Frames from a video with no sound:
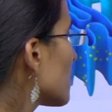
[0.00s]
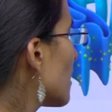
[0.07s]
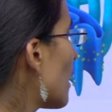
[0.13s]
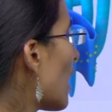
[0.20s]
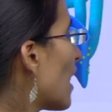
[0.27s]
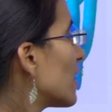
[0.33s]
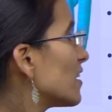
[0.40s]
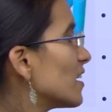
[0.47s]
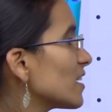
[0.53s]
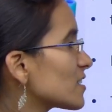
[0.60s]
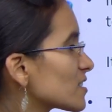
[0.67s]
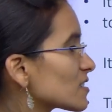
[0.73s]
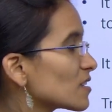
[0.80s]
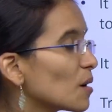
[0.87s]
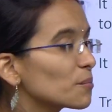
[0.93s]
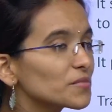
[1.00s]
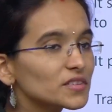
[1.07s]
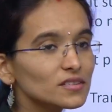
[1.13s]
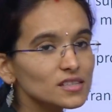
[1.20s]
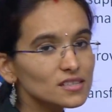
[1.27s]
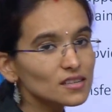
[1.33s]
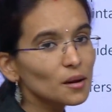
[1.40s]
and next
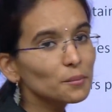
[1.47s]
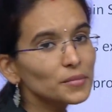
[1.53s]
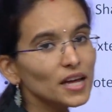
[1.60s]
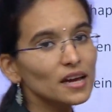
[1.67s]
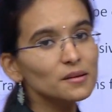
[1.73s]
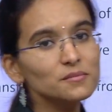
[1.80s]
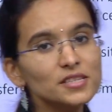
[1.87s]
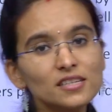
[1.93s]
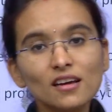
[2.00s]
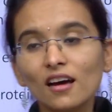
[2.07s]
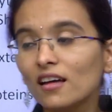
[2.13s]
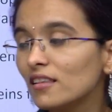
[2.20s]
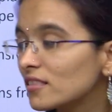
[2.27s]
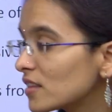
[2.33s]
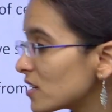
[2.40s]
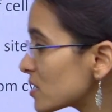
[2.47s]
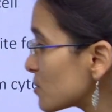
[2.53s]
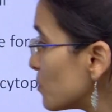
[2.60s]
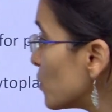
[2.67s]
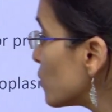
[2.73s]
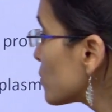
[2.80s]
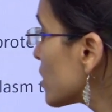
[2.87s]
sometimes the
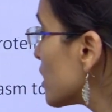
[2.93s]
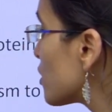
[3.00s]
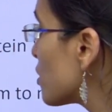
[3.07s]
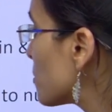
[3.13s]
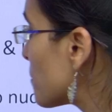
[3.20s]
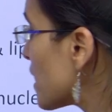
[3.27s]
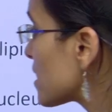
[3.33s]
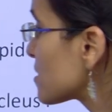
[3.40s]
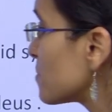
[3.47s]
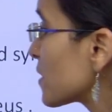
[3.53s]
smooth endoplasmic